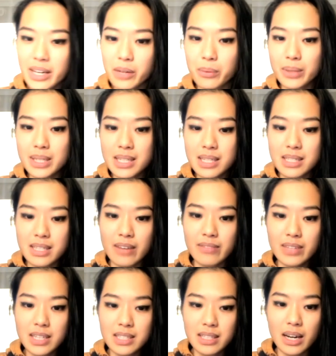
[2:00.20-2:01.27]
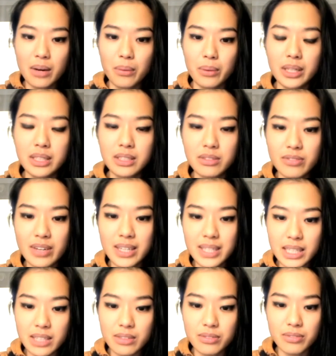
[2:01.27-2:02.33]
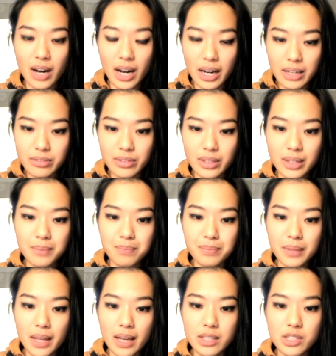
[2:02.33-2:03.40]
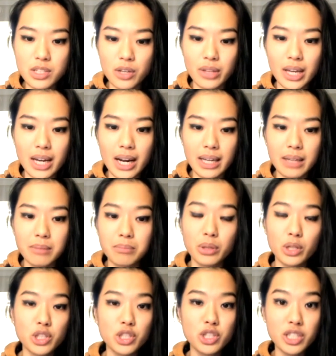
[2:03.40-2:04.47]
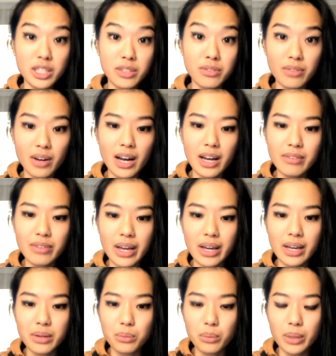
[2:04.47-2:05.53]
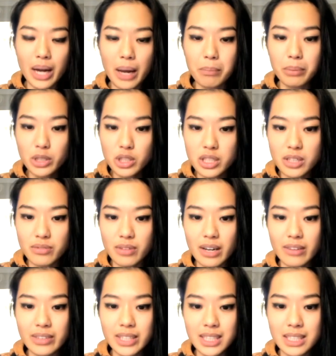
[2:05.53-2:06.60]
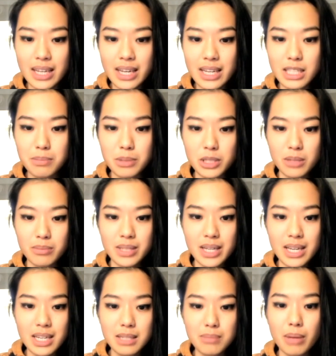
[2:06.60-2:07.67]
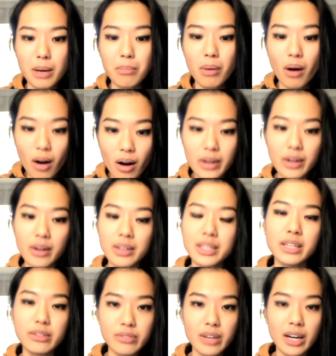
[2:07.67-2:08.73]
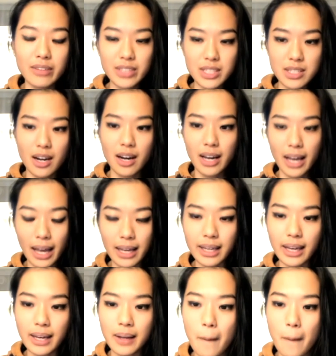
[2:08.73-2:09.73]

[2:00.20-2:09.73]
queen c7 is that I want to defend e5 so that I can push d5, and when I push d5, he takes, bishop takes, my pawn on e5 is not hanging.